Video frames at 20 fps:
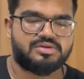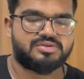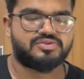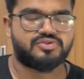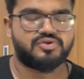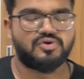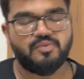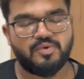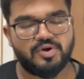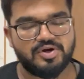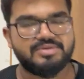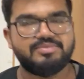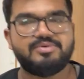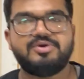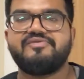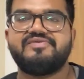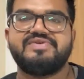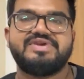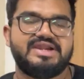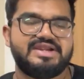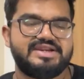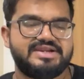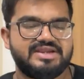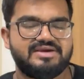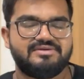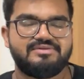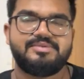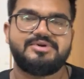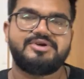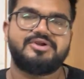So what about VITEEE? I
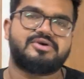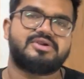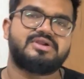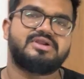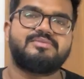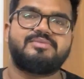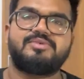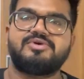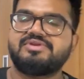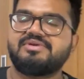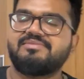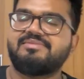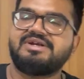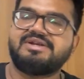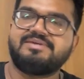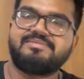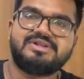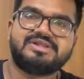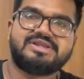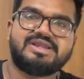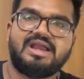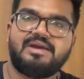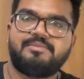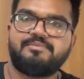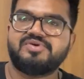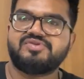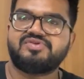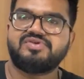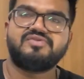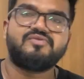will be talking about the multiple
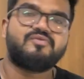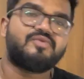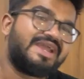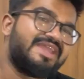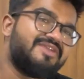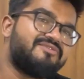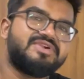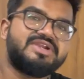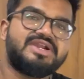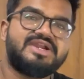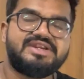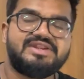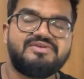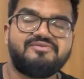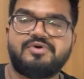campuses. Why VITEEE?